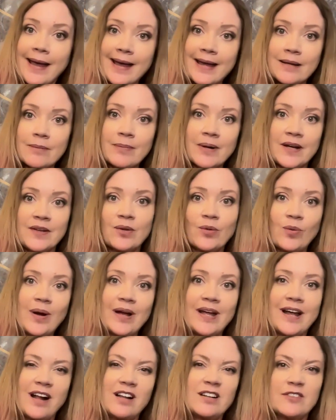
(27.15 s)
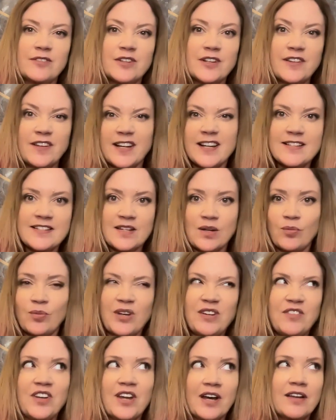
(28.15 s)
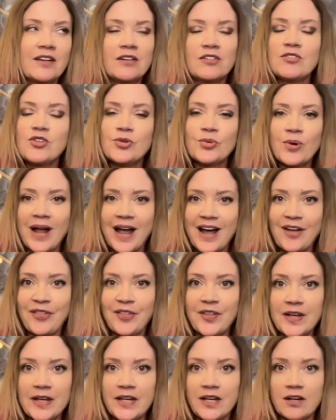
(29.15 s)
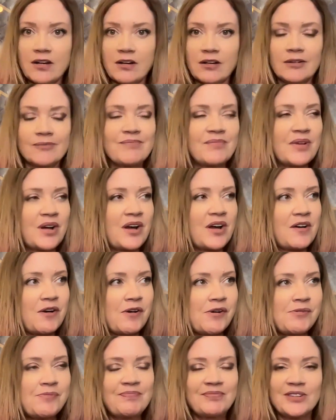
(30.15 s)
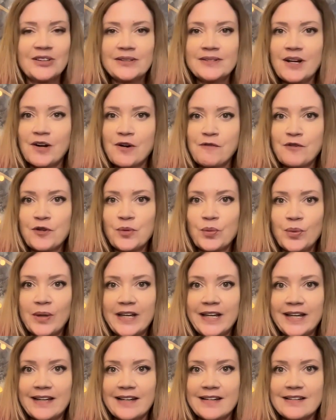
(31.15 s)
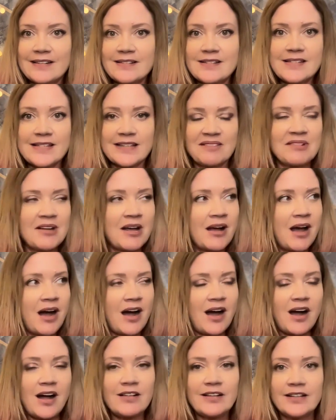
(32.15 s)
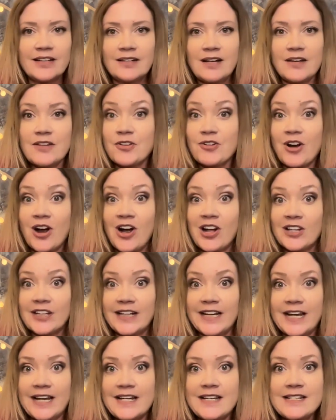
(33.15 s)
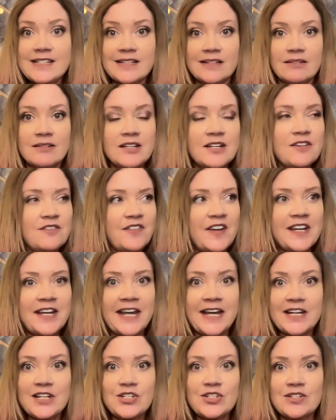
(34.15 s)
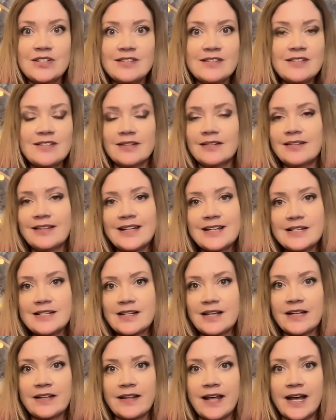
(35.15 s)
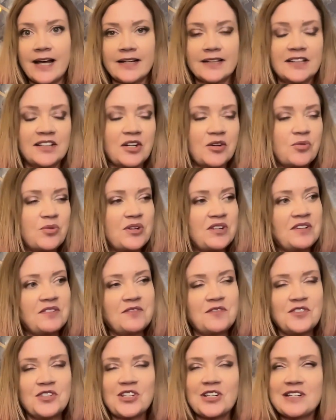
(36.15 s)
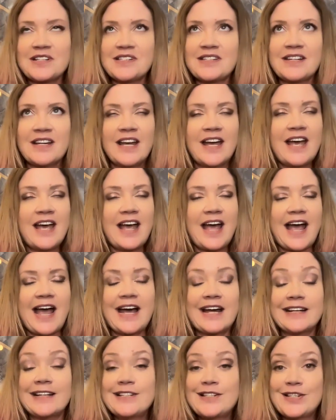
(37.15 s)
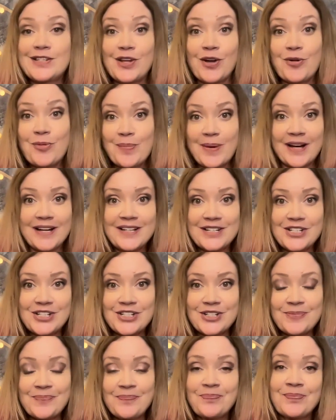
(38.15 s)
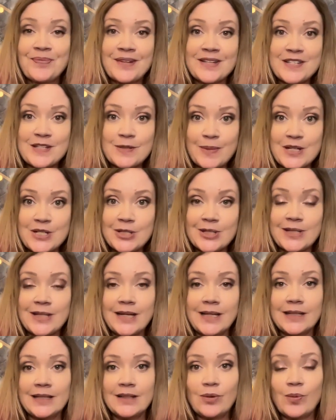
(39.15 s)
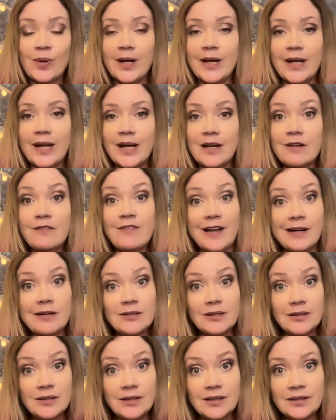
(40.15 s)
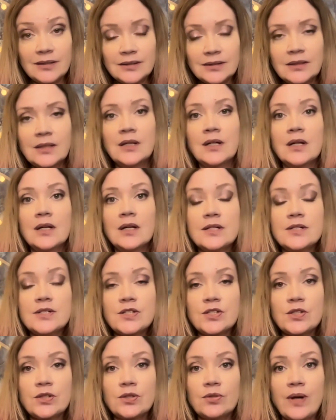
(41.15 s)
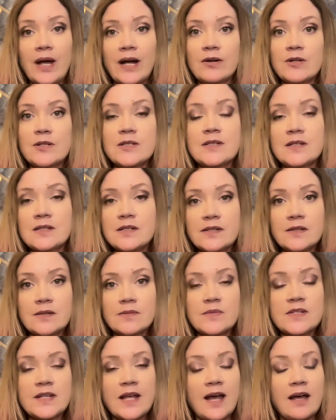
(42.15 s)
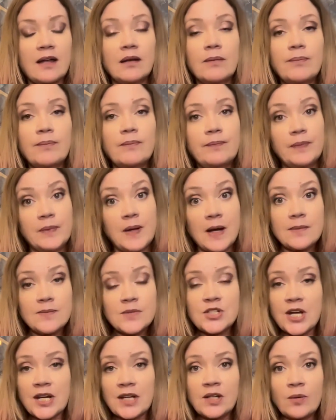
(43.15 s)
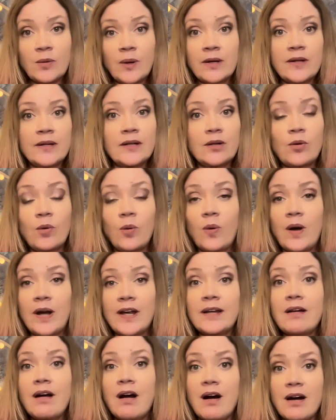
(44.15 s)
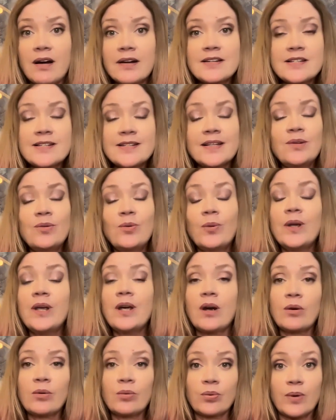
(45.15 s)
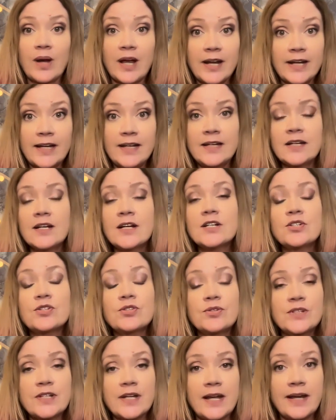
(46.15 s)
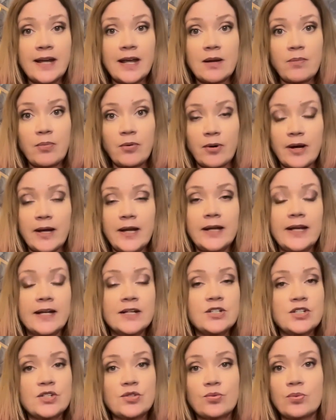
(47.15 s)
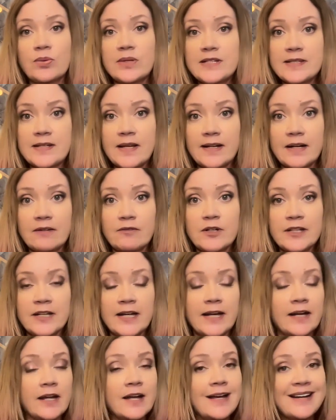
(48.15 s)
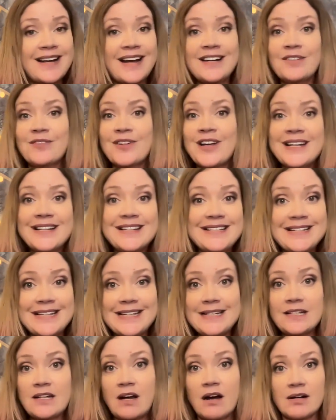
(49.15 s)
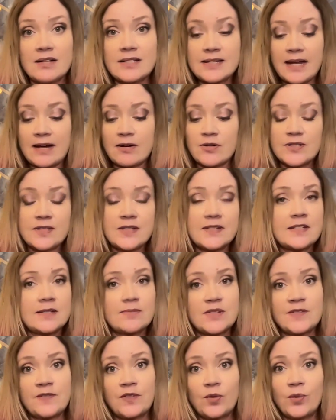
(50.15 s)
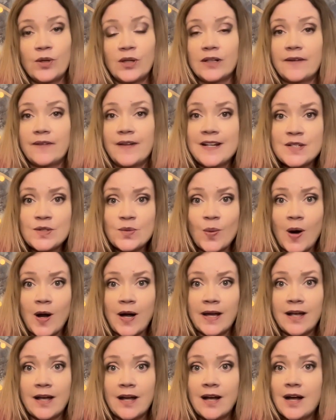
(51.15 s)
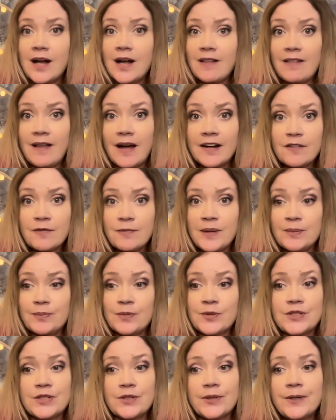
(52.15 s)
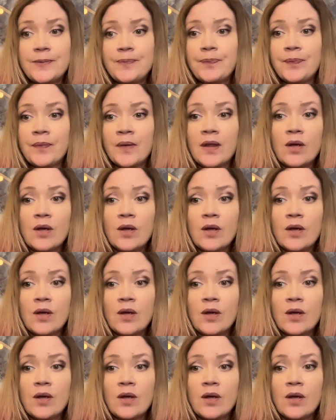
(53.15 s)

And by the way, all of the things that we've done throughout the year, over the weekends and other holidays and vacations and things like that. We've just added so much, especially in the way of alcohol, to our systems that come January, quite honestly, we are ready to take a break and just reset everything, kind of detox our systems, if you will. And that's why a lot of people do it.